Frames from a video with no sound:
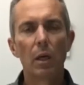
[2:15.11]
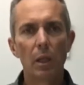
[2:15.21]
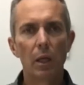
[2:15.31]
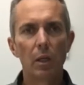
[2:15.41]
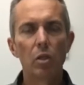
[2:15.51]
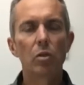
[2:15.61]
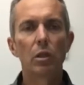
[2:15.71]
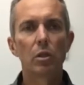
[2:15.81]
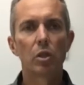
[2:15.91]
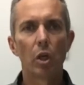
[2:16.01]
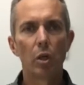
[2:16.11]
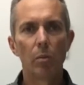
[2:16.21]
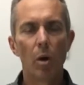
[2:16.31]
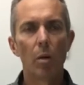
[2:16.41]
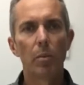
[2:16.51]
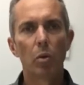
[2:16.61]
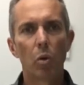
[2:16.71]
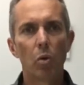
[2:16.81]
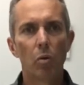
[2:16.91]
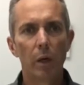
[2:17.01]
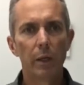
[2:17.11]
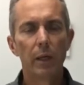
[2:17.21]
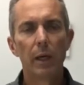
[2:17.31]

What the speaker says: that are using sodium hypochlorite